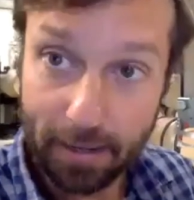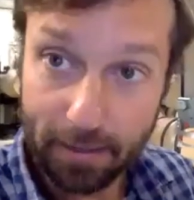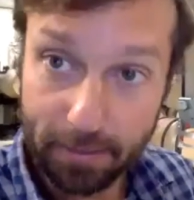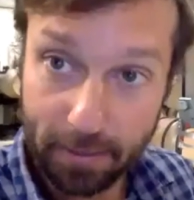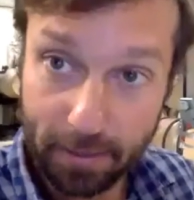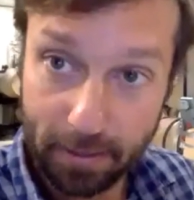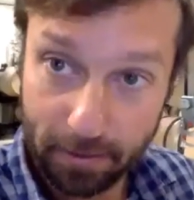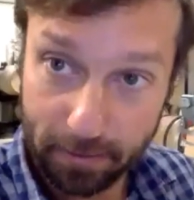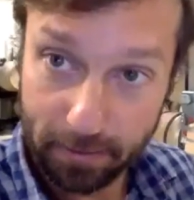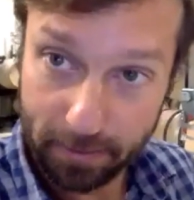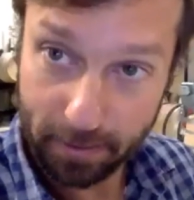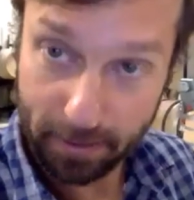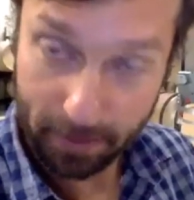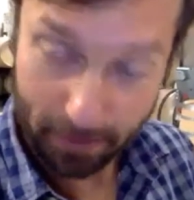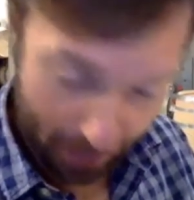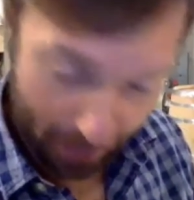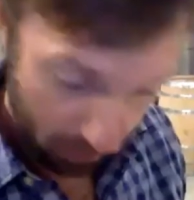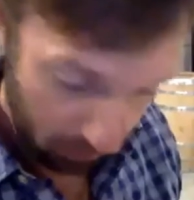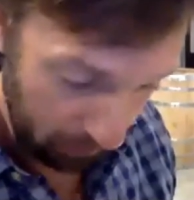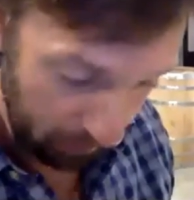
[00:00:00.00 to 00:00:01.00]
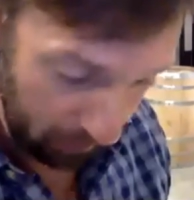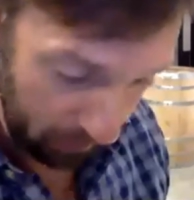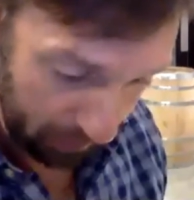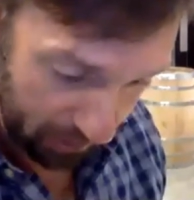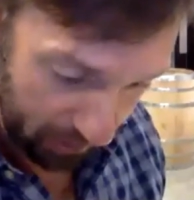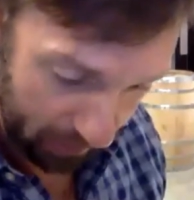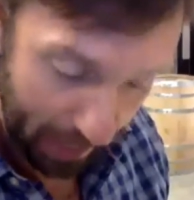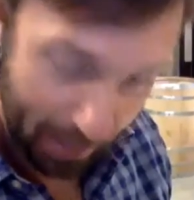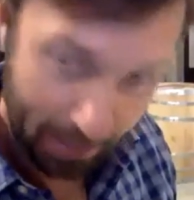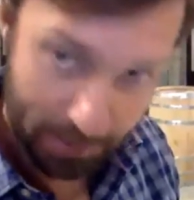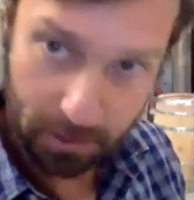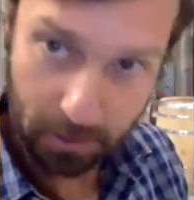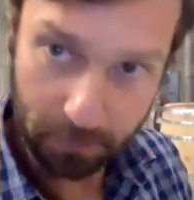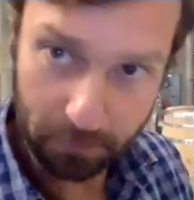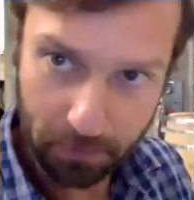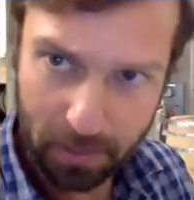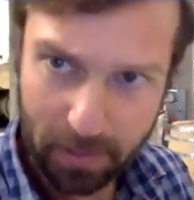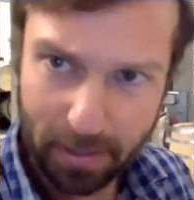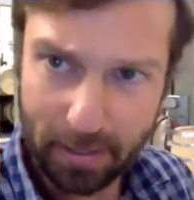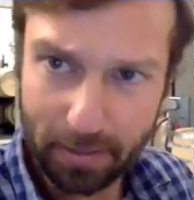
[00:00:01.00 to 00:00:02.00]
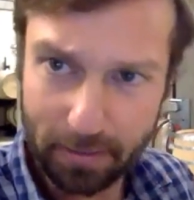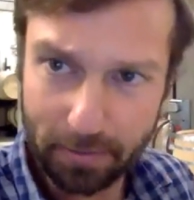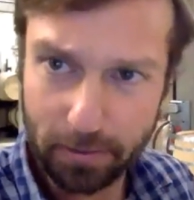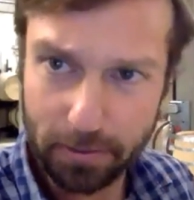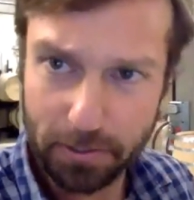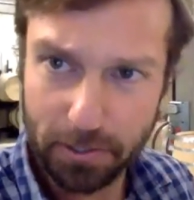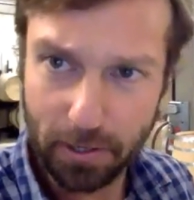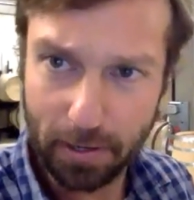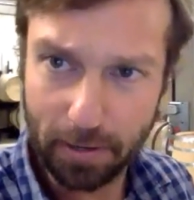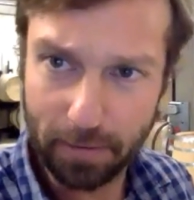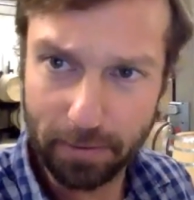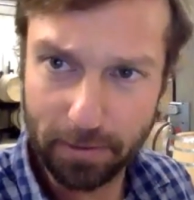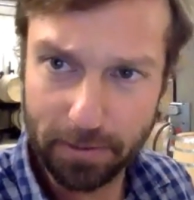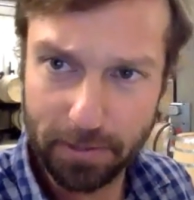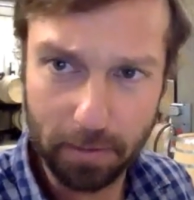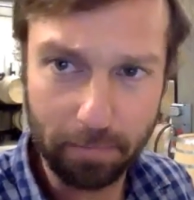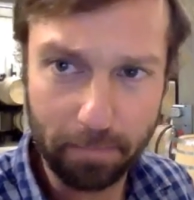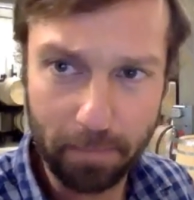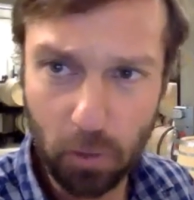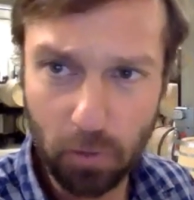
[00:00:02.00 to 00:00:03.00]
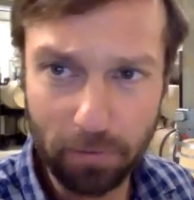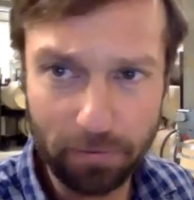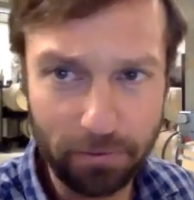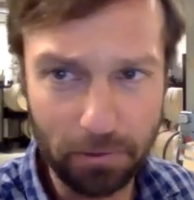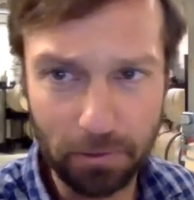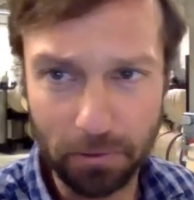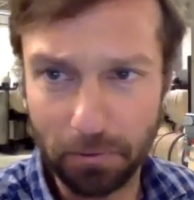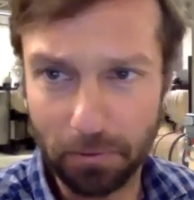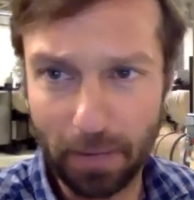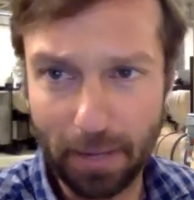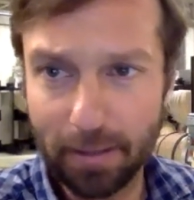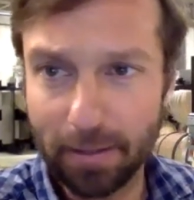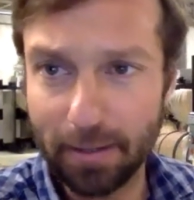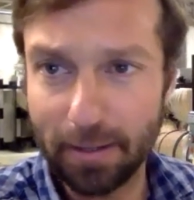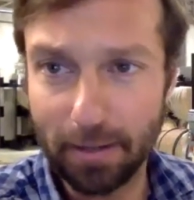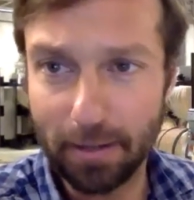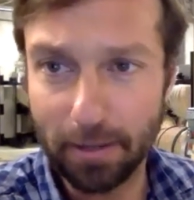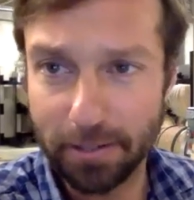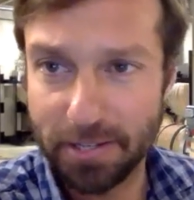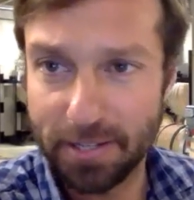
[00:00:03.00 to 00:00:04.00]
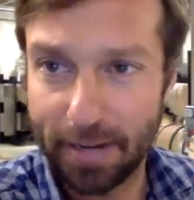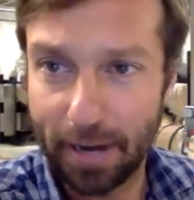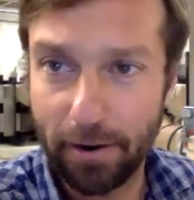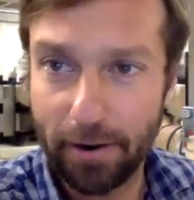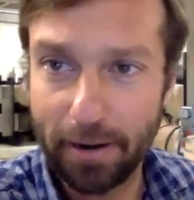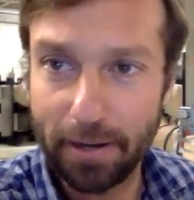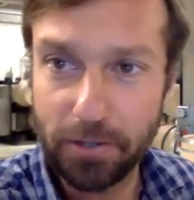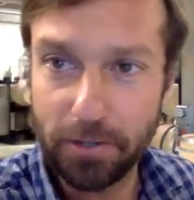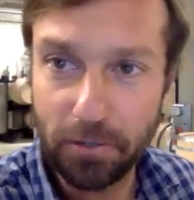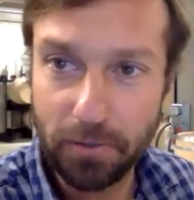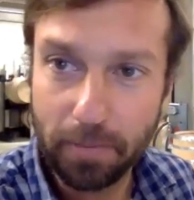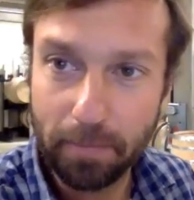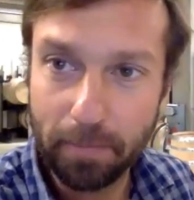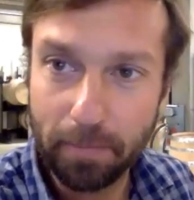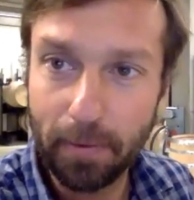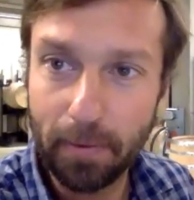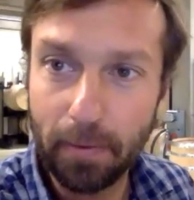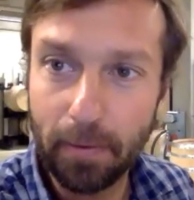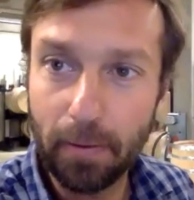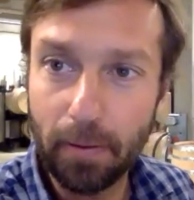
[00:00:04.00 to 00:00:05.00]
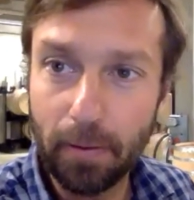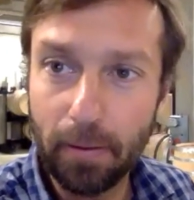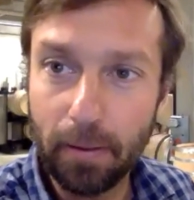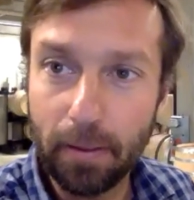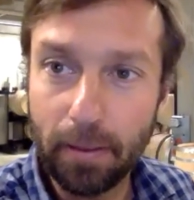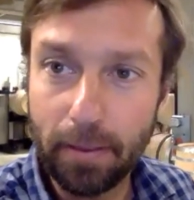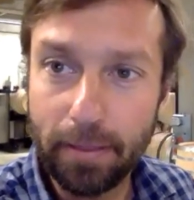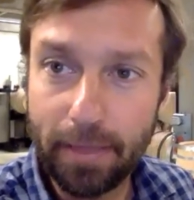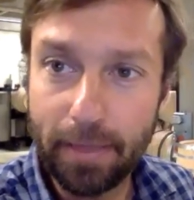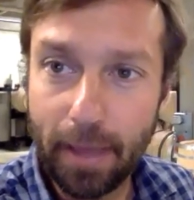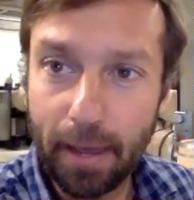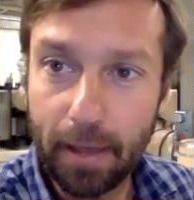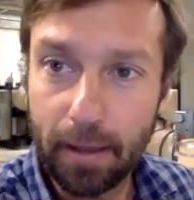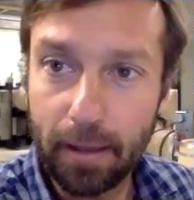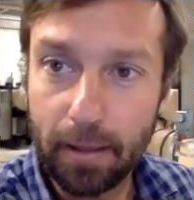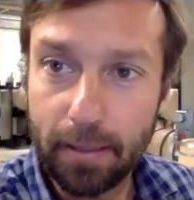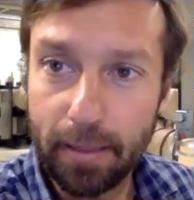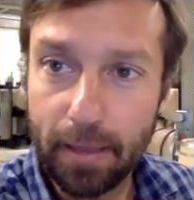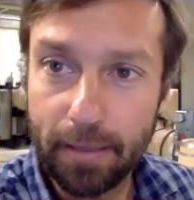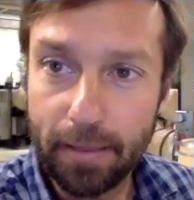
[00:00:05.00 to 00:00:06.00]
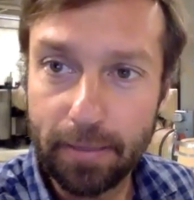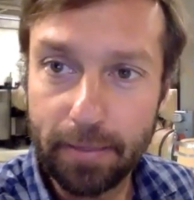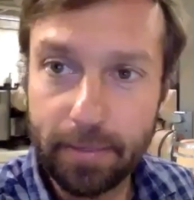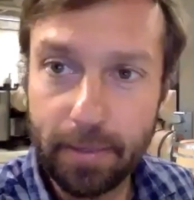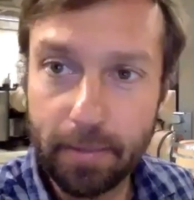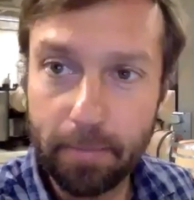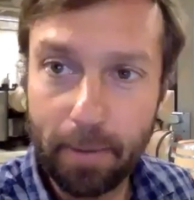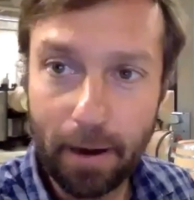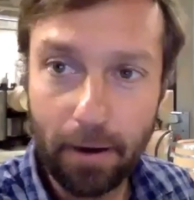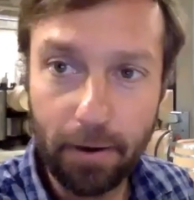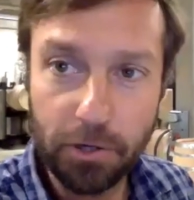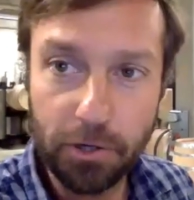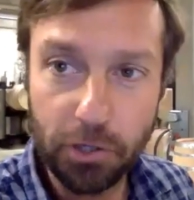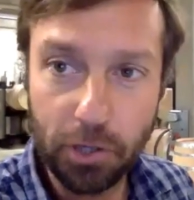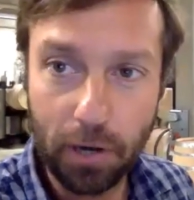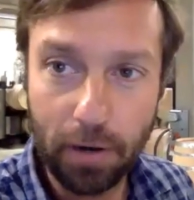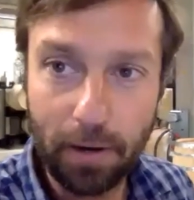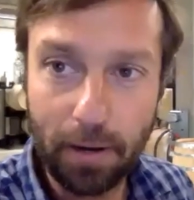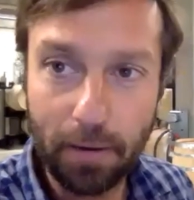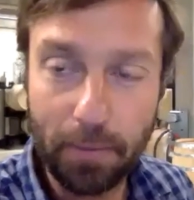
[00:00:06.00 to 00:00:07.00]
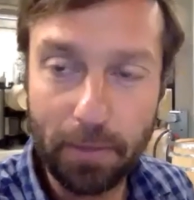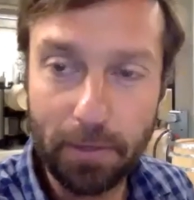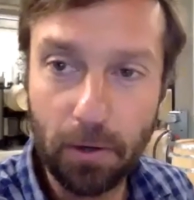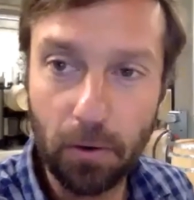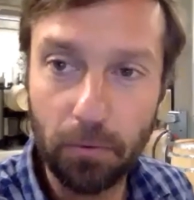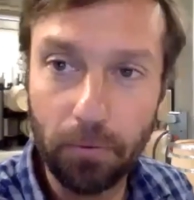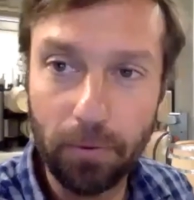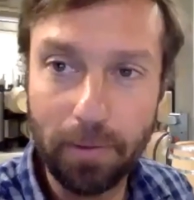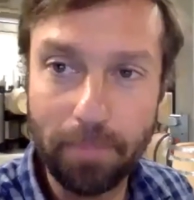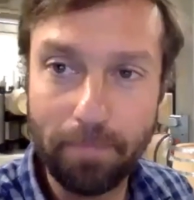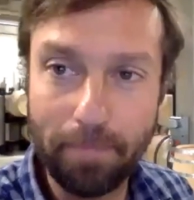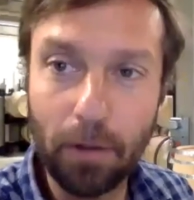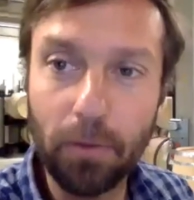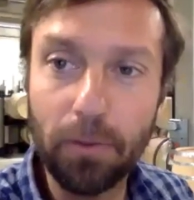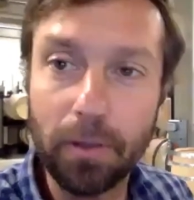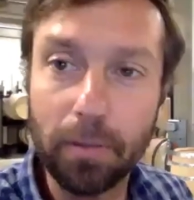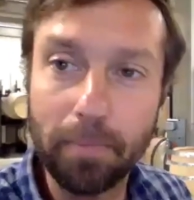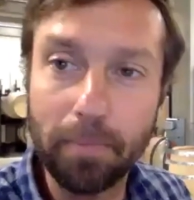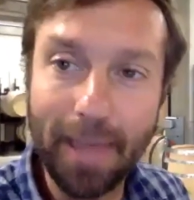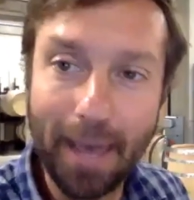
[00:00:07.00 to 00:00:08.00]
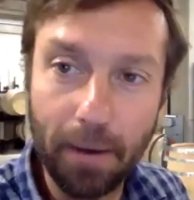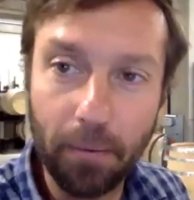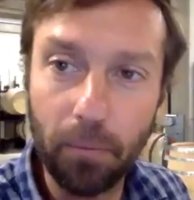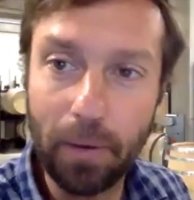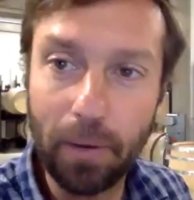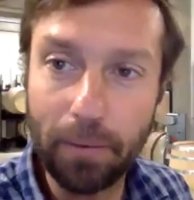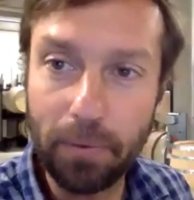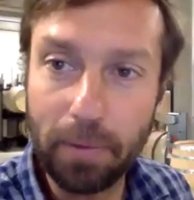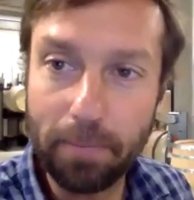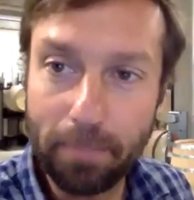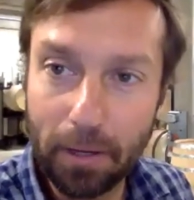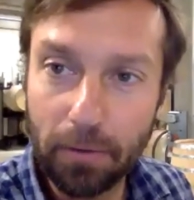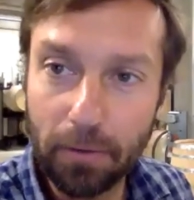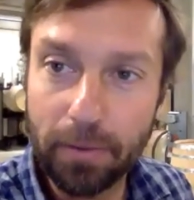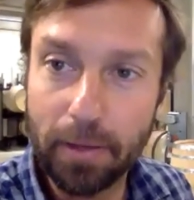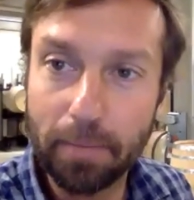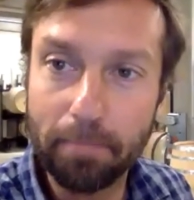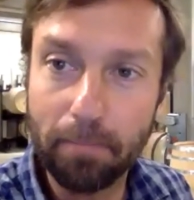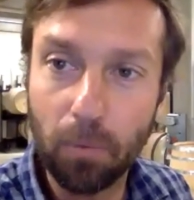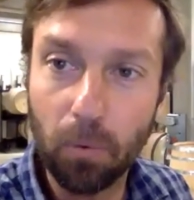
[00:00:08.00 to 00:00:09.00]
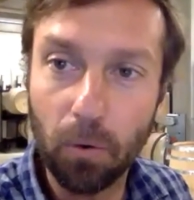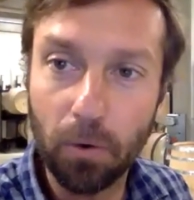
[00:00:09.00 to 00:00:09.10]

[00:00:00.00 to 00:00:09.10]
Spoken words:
The Hilt Estates are really, there's a beautiful, elegant austerity to them. The pairing Chardonnay, we don't really build them that way. We build them more